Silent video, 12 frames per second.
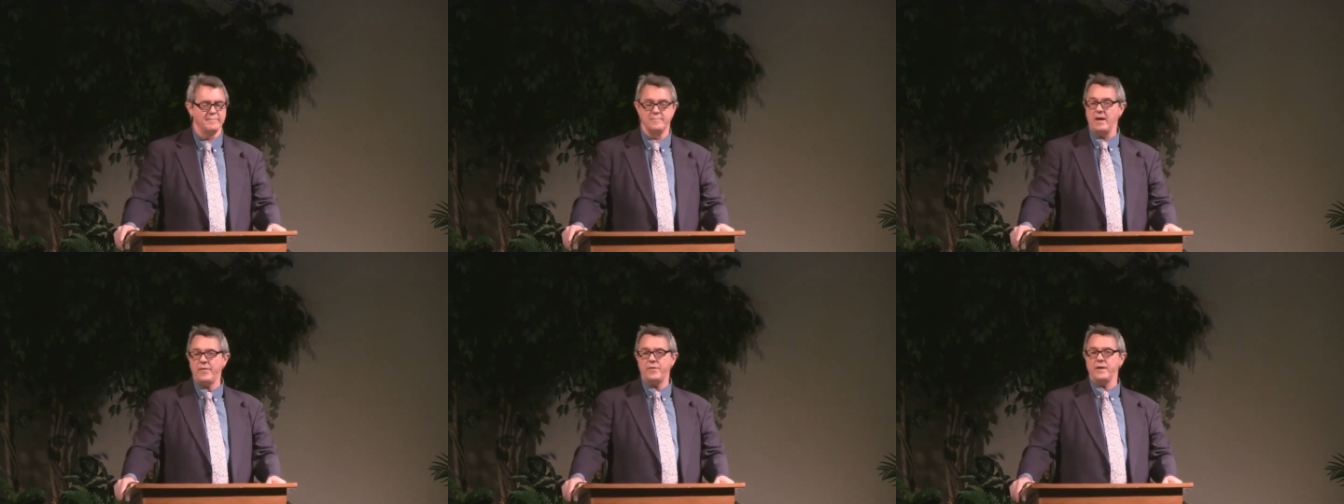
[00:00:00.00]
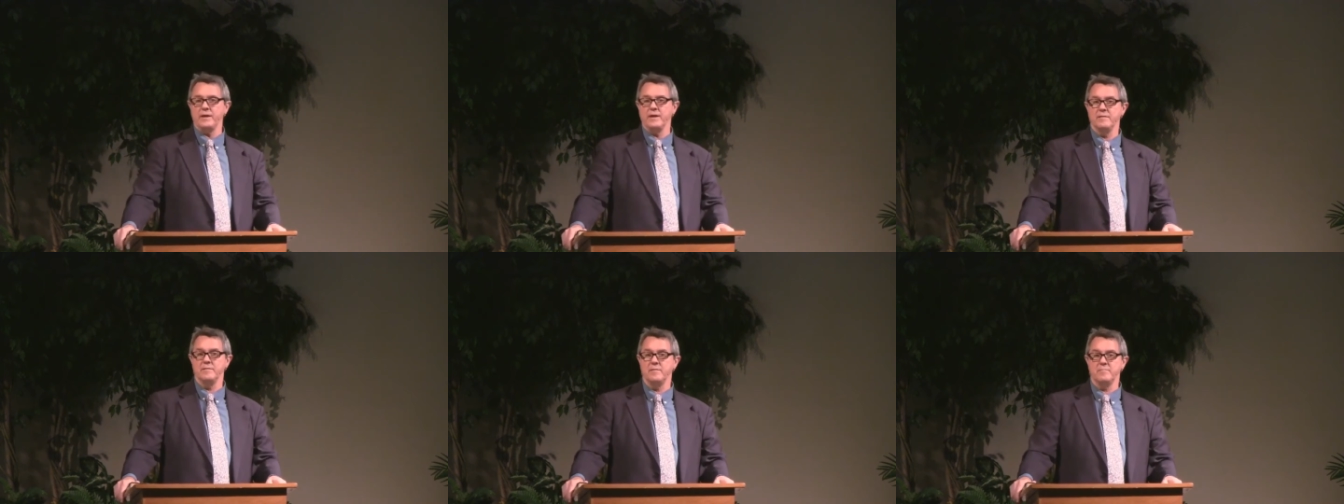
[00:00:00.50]
Nothing.
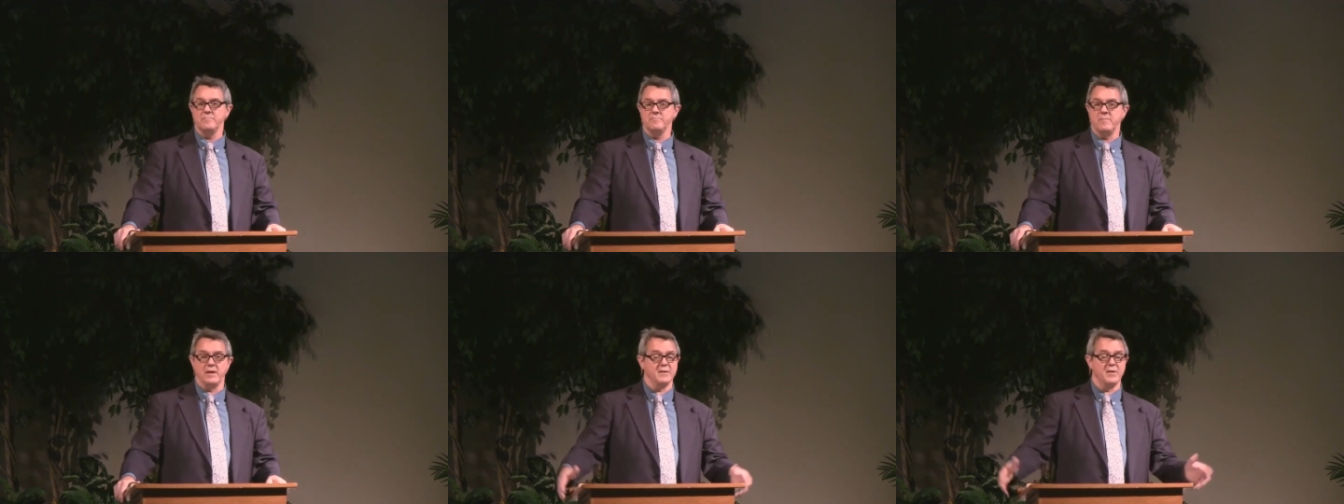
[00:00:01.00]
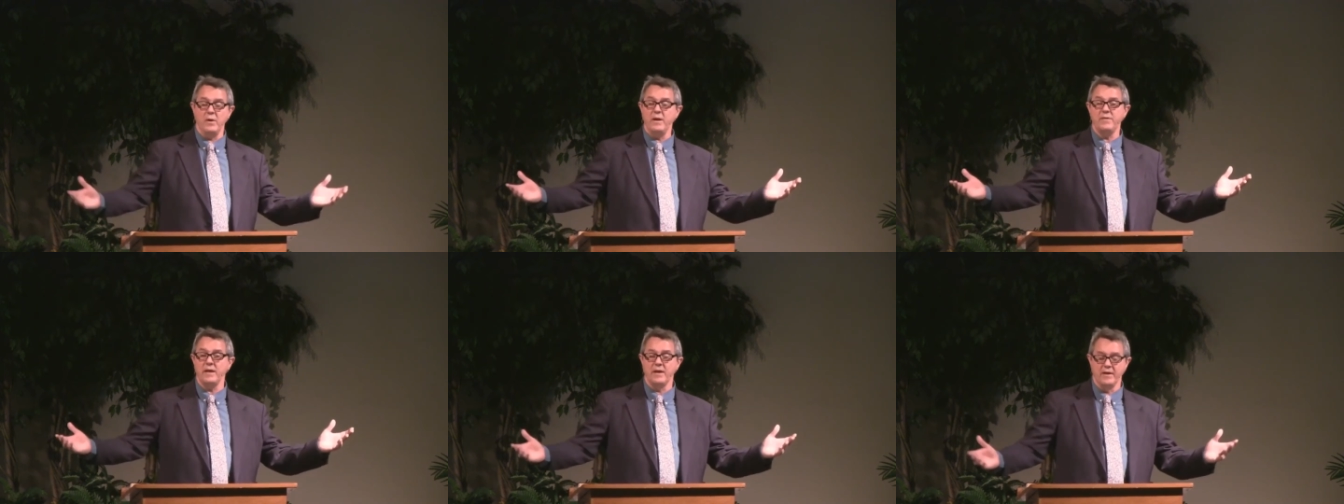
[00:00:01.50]
Doesn't do
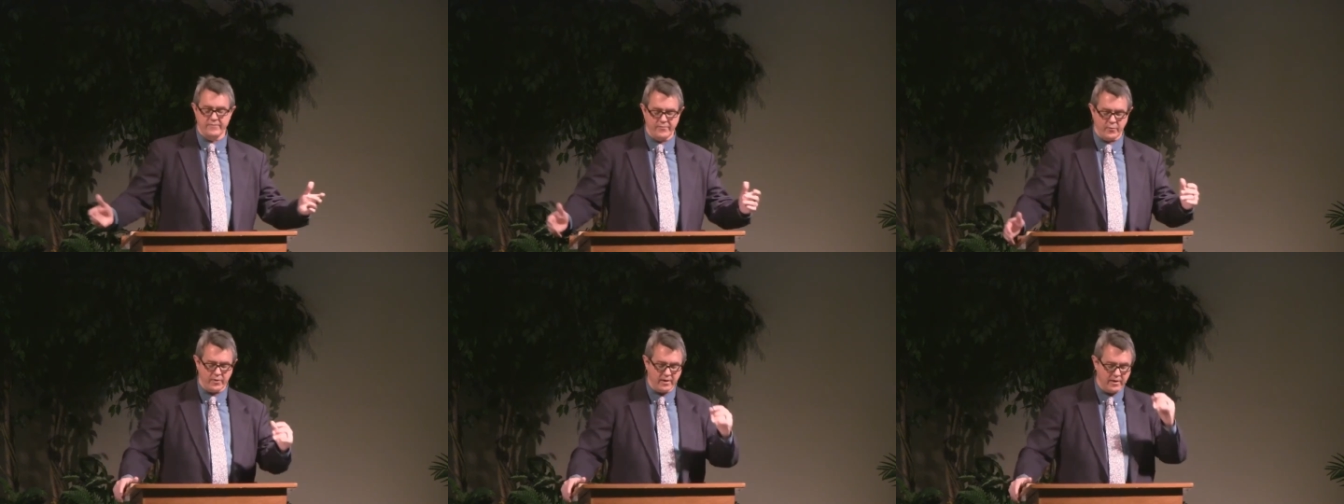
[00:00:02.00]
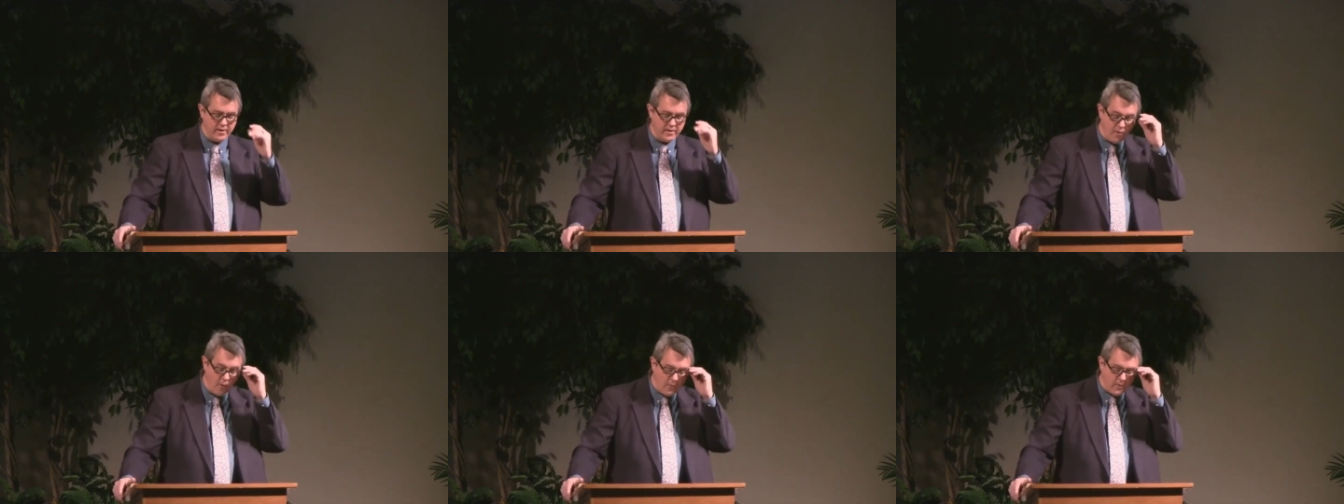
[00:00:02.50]
anything good for you
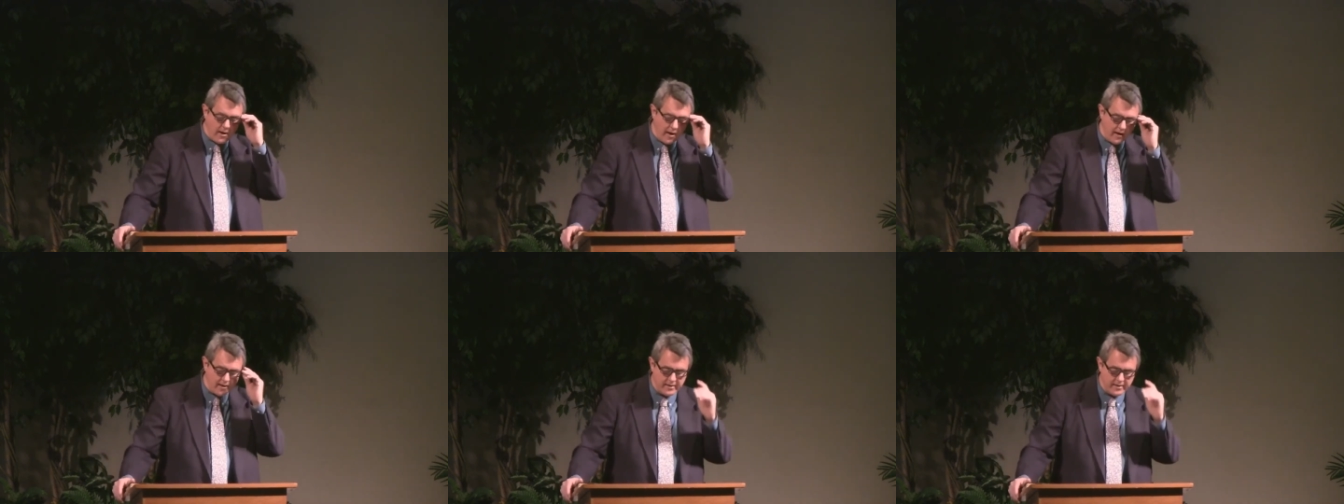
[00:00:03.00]
or God.